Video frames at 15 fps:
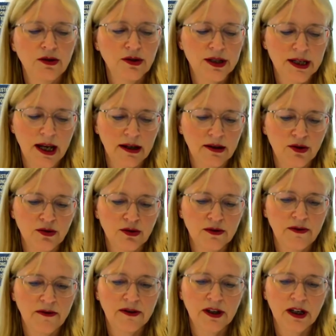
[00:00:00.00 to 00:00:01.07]
stay
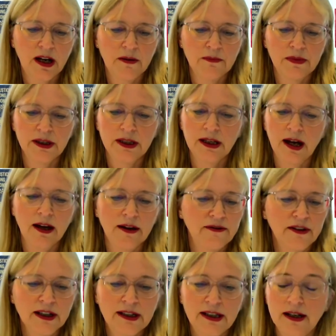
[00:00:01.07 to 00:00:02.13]
tuned with the company, I
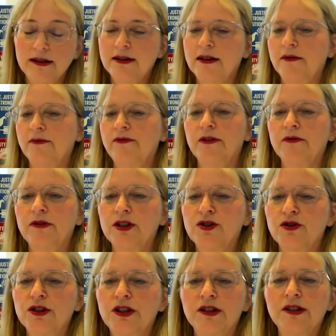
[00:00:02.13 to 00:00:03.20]
think that's something we
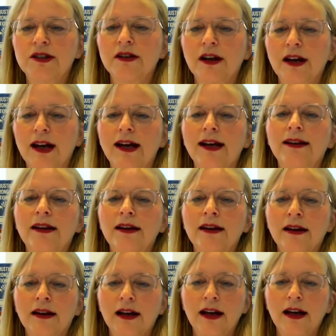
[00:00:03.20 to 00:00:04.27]
should
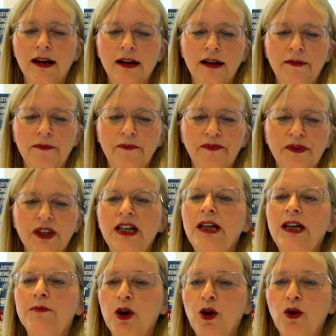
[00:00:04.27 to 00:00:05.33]

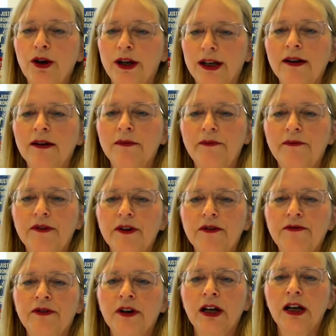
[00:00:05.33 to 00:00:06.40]
keep going
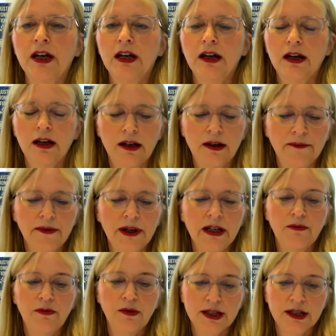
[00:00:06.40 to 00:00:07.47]
with.
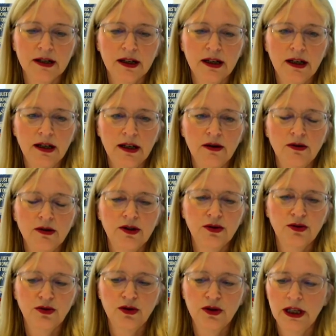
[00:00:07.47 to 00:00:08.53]
It was a really good
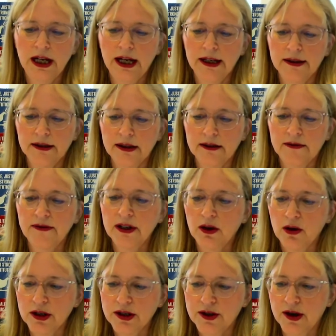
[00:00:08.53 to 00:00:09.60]
tool, and it will
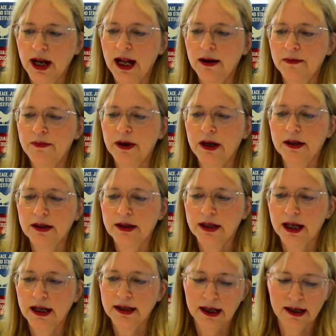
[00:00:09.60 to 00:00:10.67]
also help us,
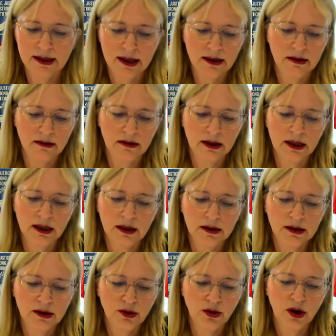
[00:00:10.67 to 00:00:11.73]
as I said
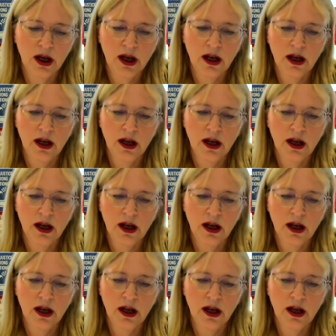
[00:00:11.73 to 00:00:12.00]
earlier, to